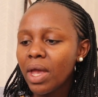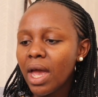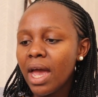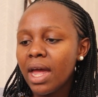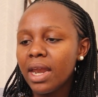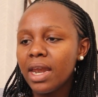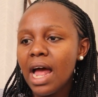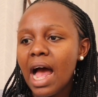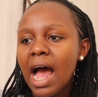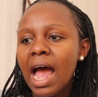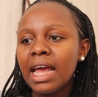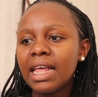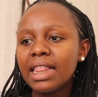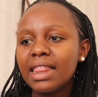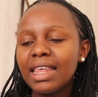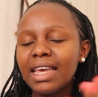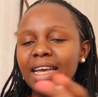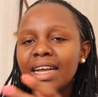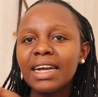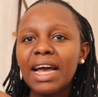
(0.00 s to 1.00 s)
And I
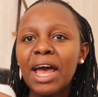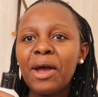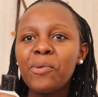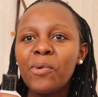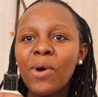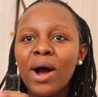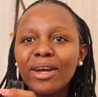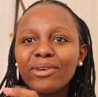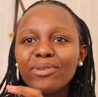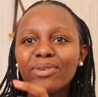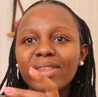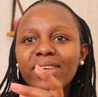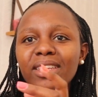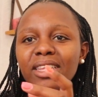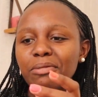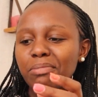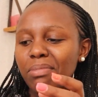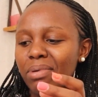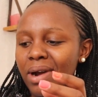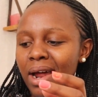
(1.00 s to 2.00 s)
think I worked with
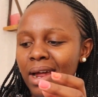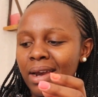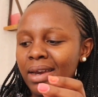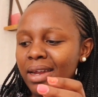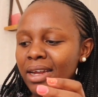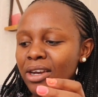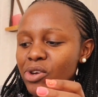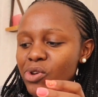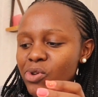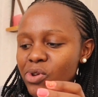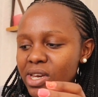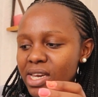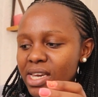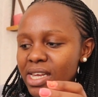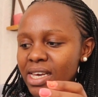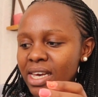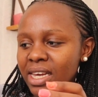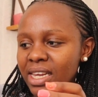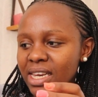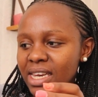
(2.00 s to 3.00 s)
this brand in
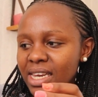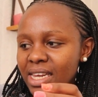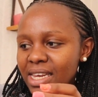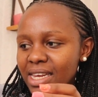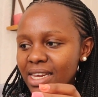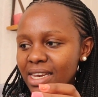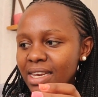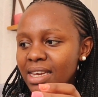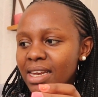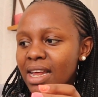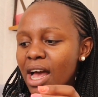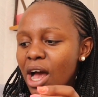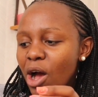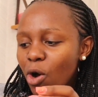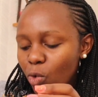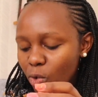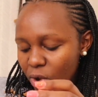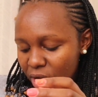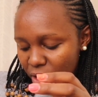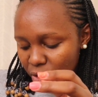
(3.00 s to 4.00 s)
2018
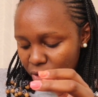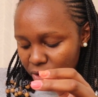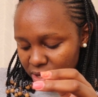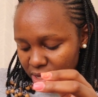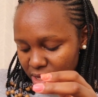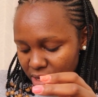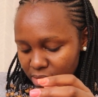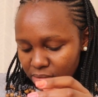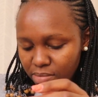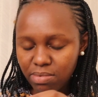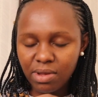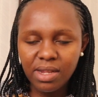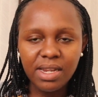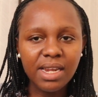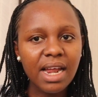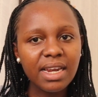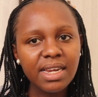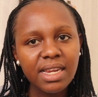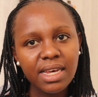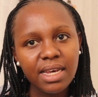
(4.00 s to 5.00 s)
when I was
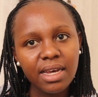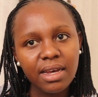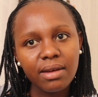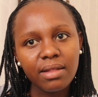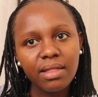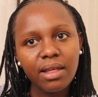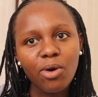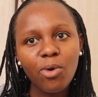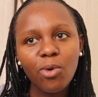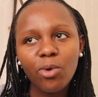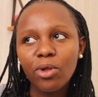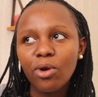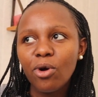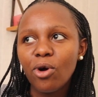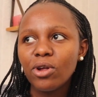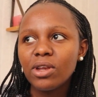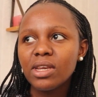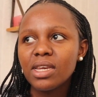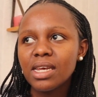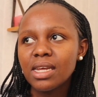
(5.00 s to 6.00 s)
starting the whole
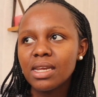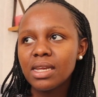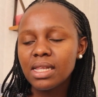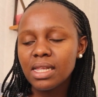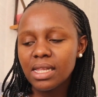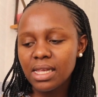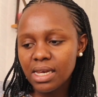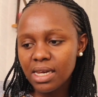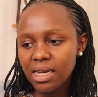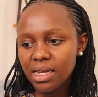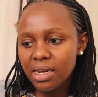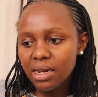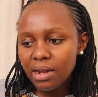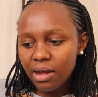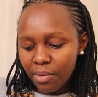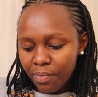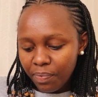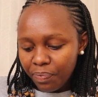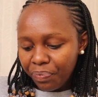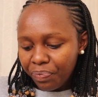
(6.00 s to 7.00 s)
content
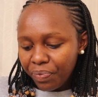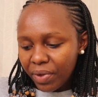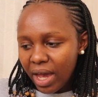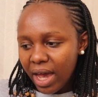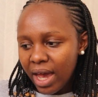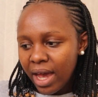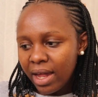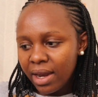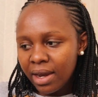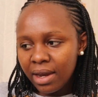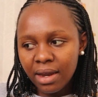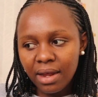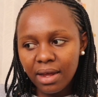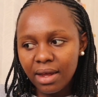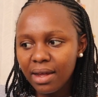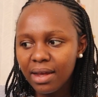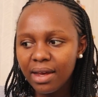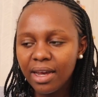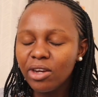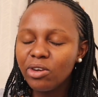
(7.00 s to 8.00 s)
scene. And
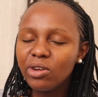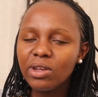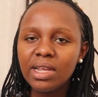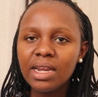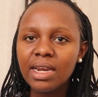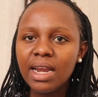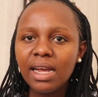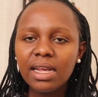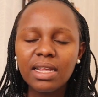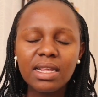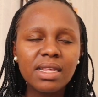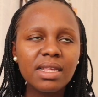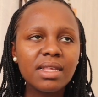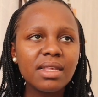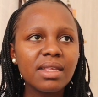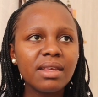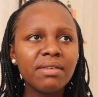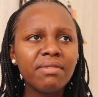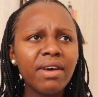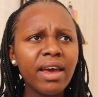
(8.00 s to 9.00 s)
it was a nice
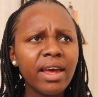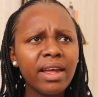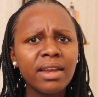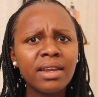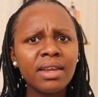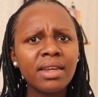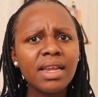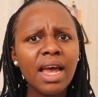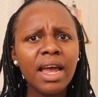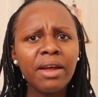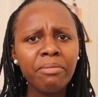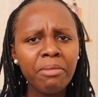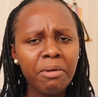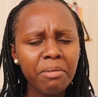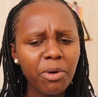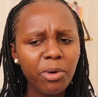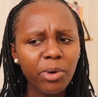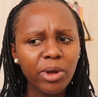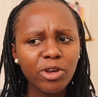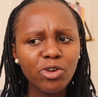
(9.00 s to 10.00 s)
event. I
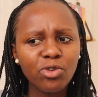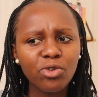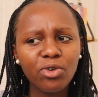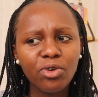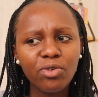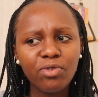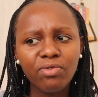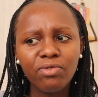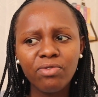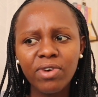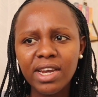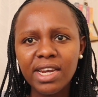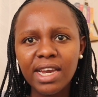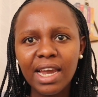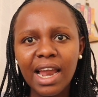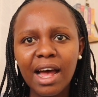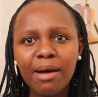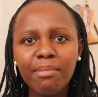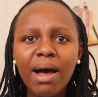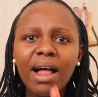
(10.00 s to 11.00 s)
remember I went to Bike
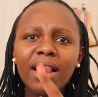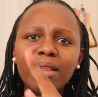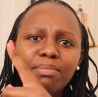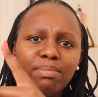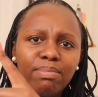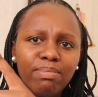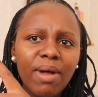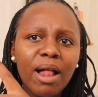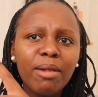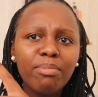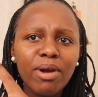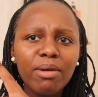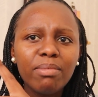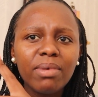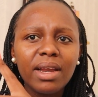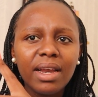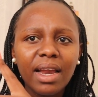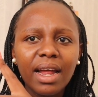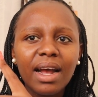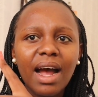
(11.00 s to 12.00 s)
Lab. I'll, I'll
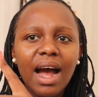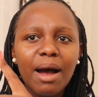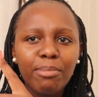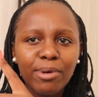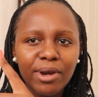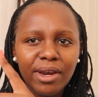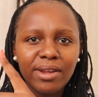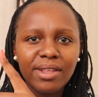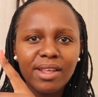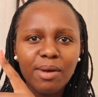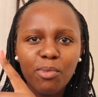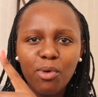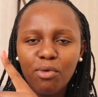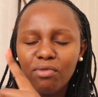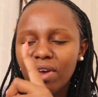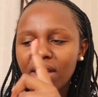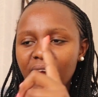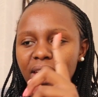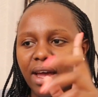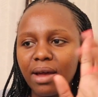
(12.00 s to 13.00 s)
probably like put it somewhere
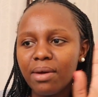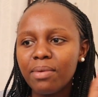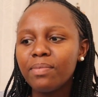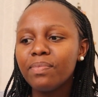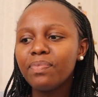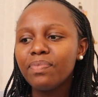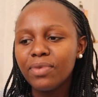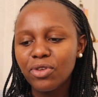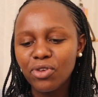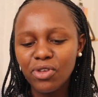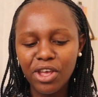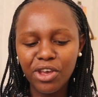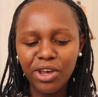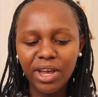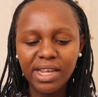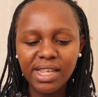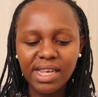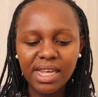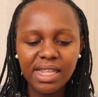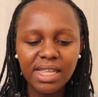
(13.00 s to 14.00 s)
over here so that
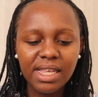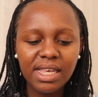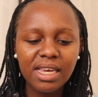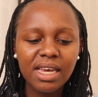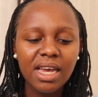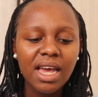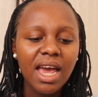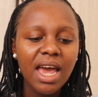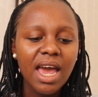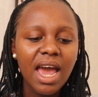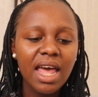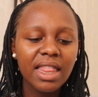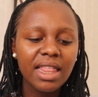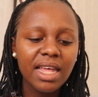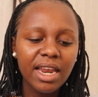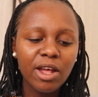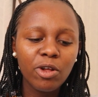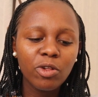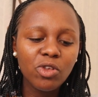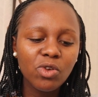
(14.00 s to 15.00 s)
you guys can see. And
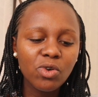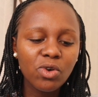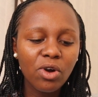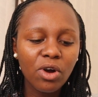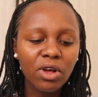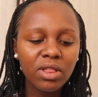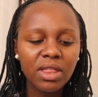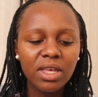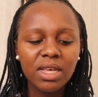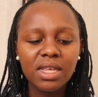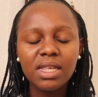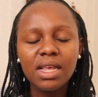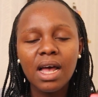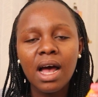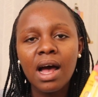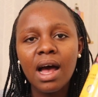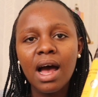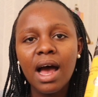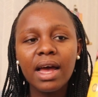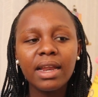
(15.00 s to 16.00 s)
then I also got this uh,
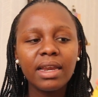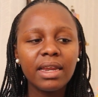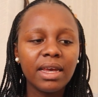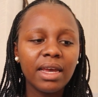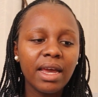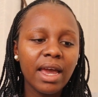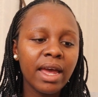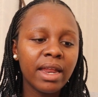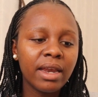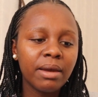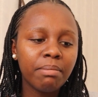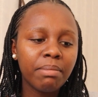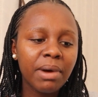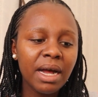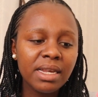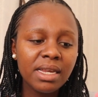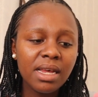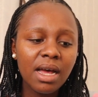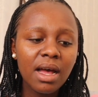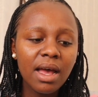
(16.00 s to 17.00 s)
honey and
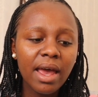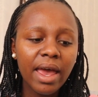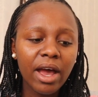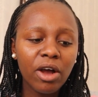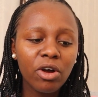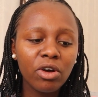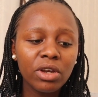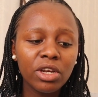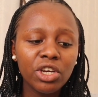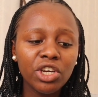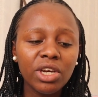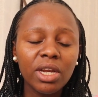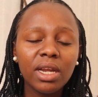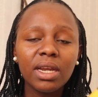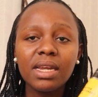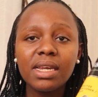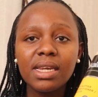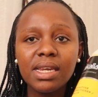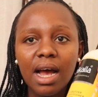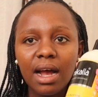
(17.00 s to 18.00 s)
butter hair
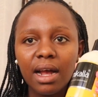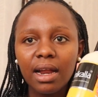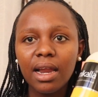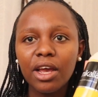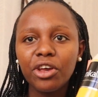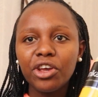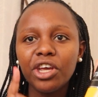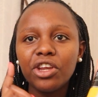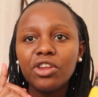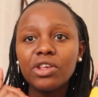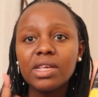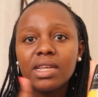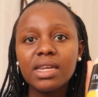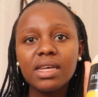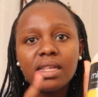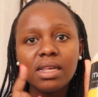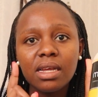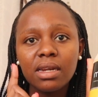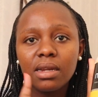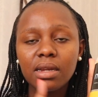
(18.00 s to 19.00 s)
conditioner detangler. You can use it
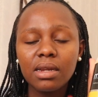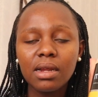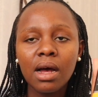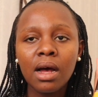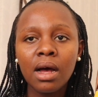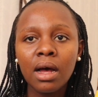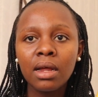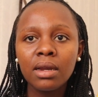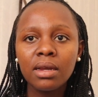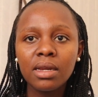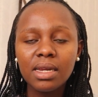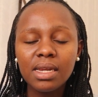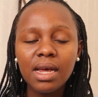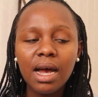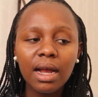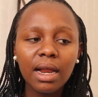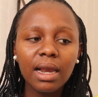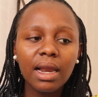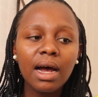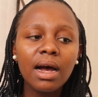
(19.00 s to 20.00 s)
as a uh,
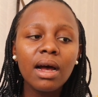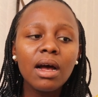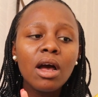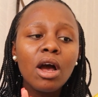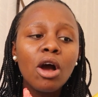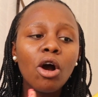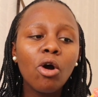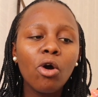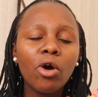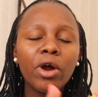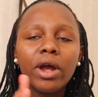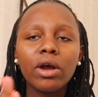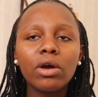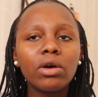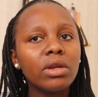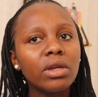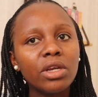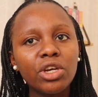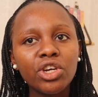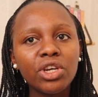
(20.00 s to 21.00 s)
detangler or a
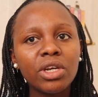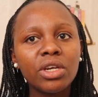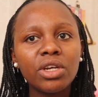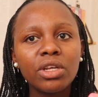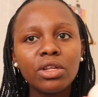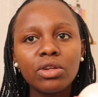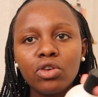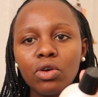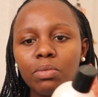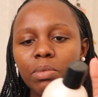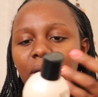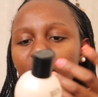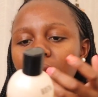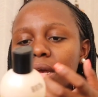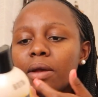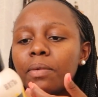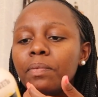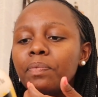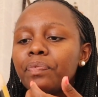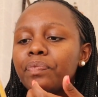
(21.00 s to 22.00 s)
conditioner just
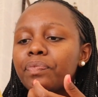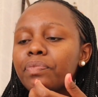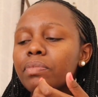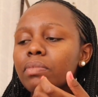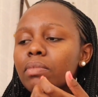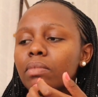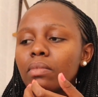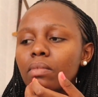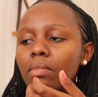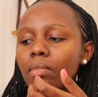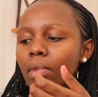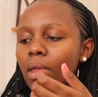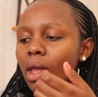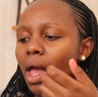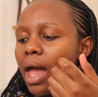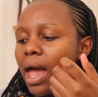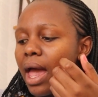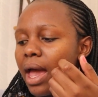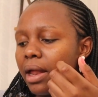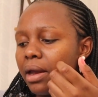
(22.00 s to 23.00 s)
normally
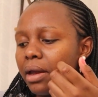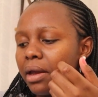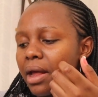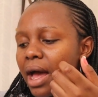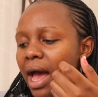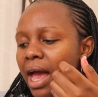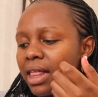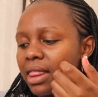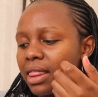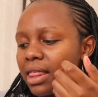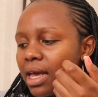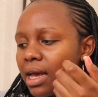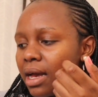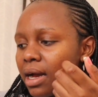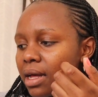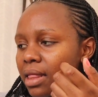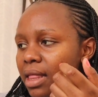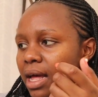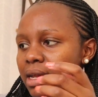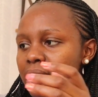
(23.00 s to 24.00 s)
and I
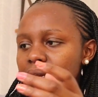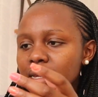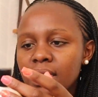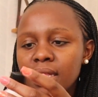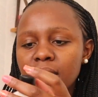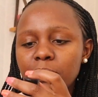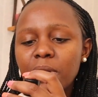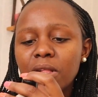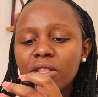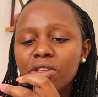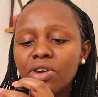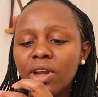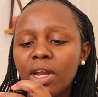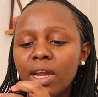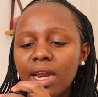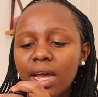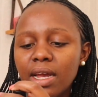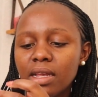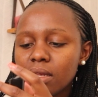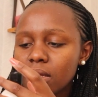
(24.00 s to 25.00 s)
think that it smells really
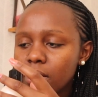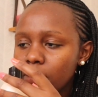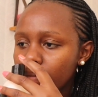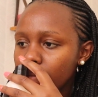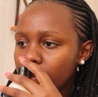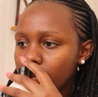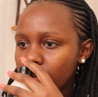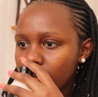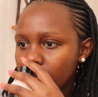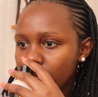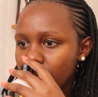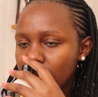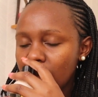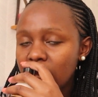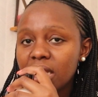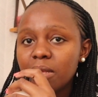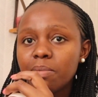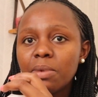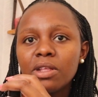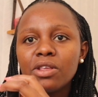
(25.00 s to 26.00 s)
nice.
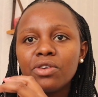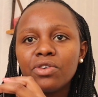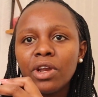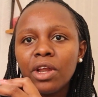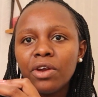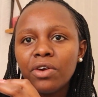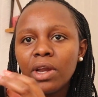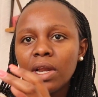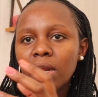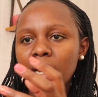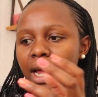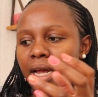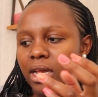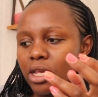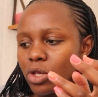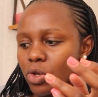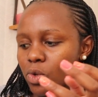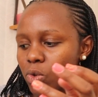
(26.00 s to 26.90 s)
It smells really, really nice.